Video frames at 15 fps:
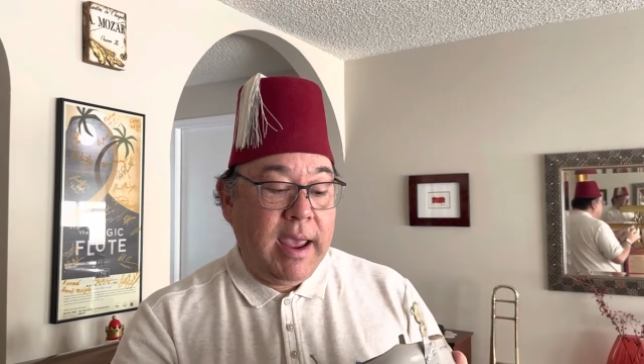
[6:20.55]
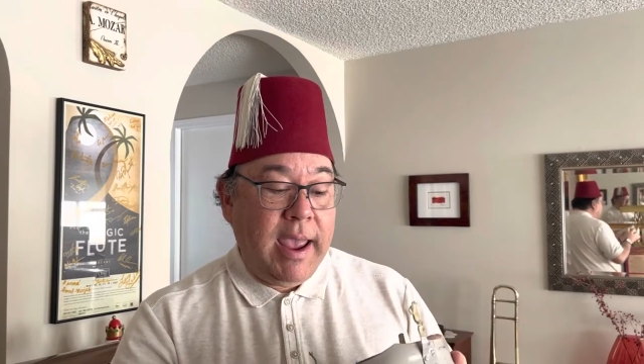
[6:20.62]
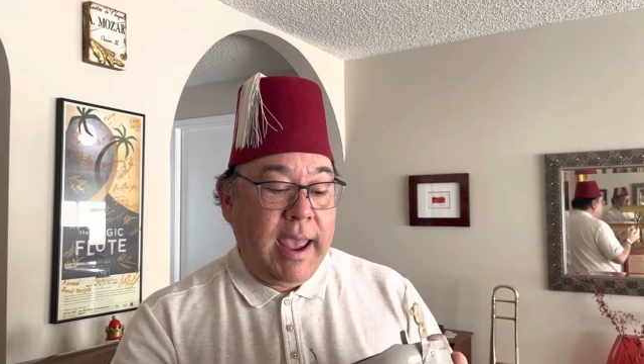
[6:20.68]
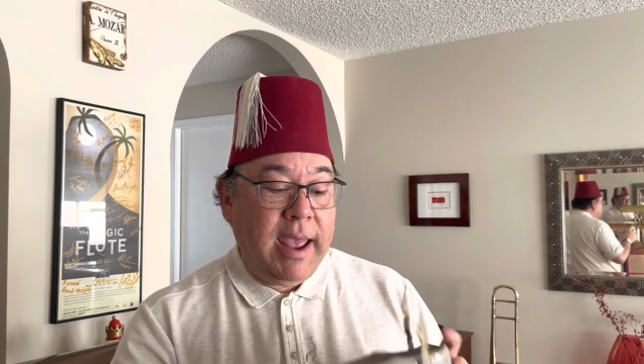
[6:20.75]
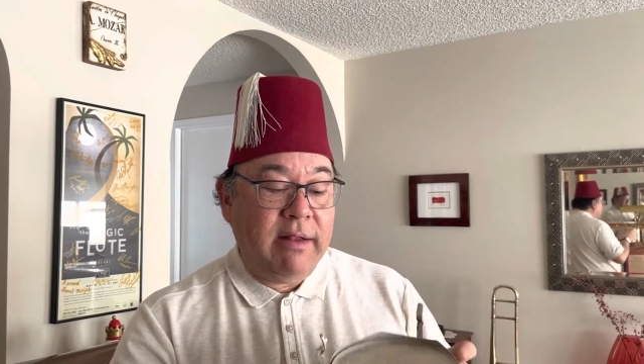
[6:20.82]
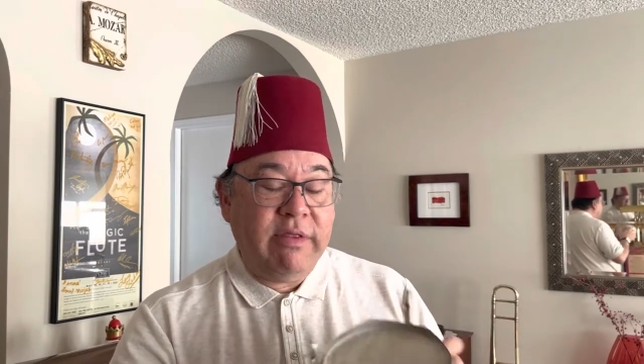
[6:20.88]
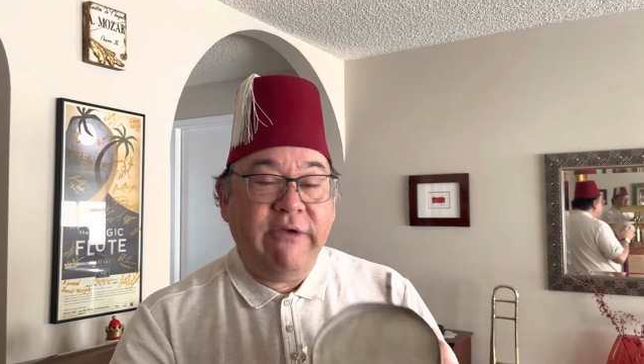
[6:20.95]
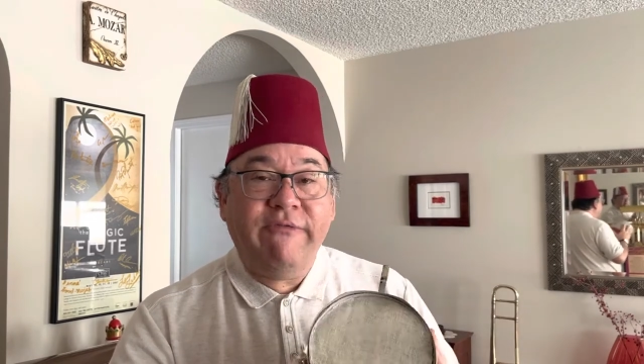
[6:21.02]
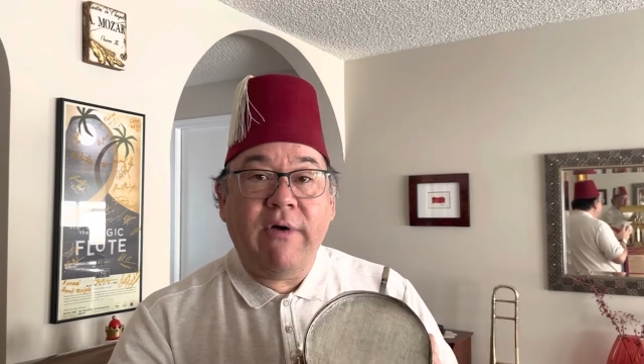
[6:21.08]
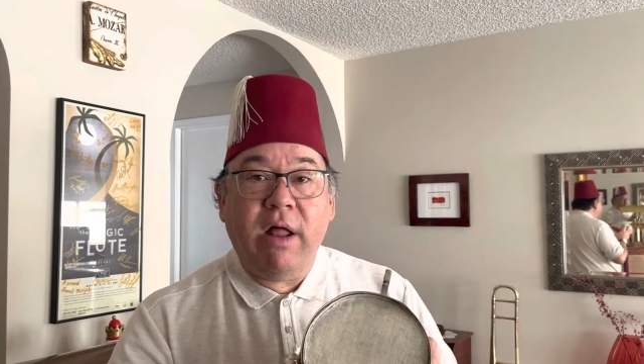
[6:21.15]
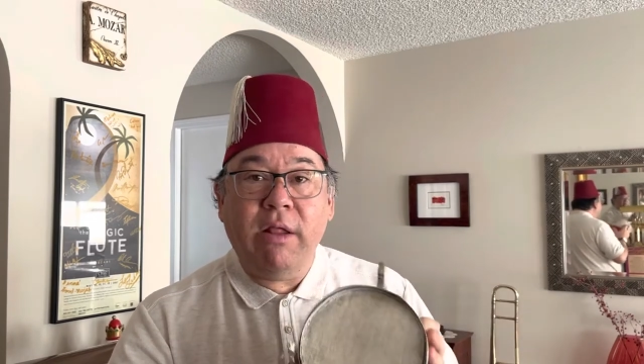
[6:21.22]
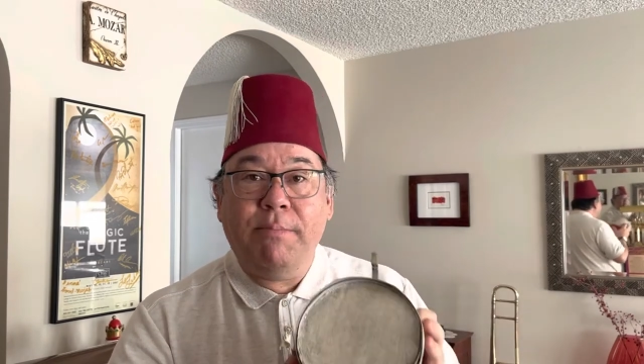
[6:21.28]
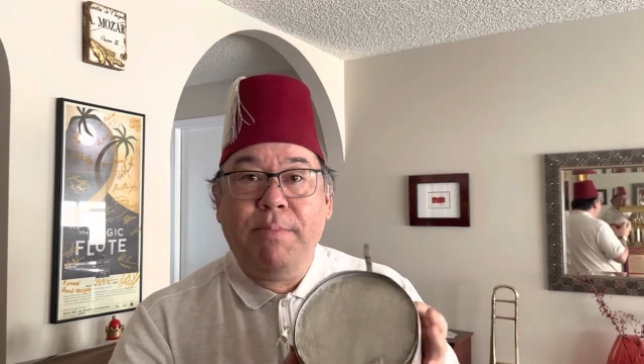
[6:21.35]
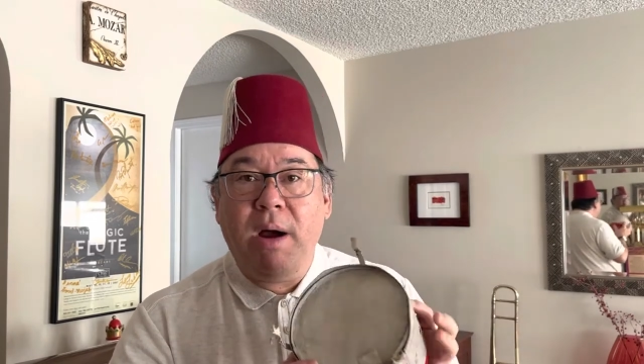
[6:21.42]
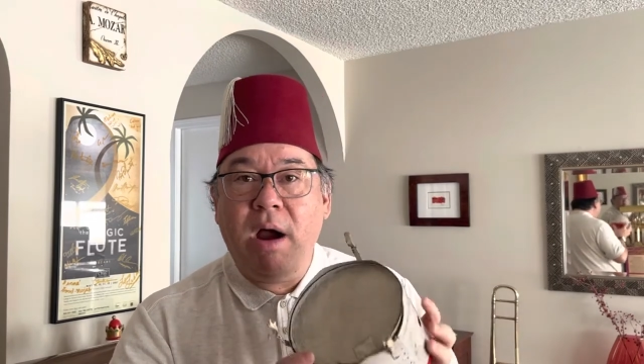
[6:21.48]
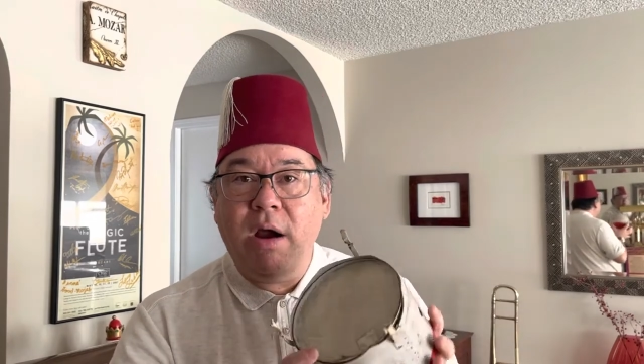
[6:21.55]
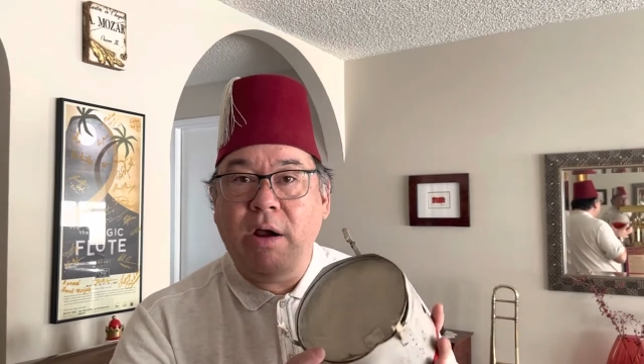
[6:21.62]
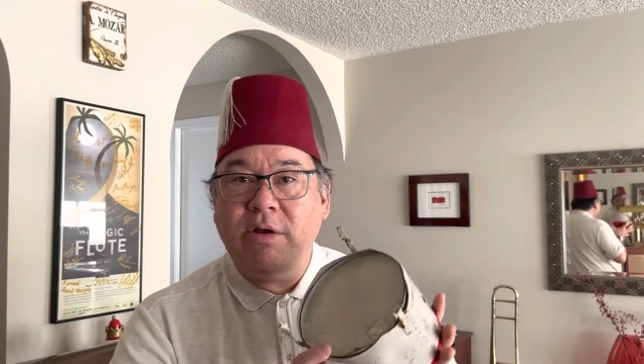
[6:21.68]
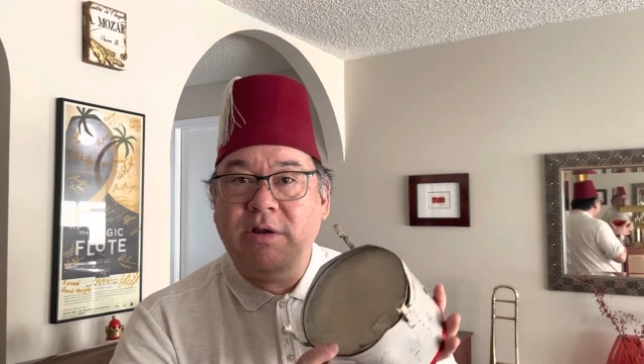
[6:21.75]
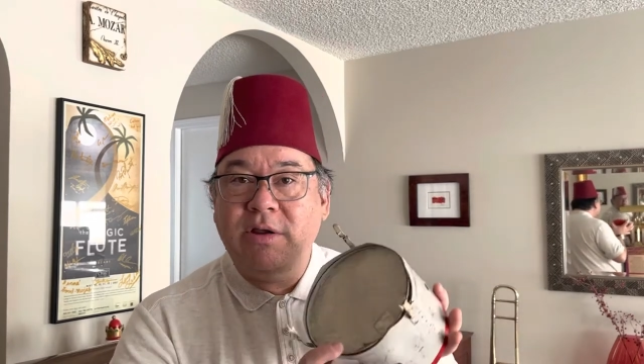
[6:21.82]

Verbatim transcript: and they fall apart.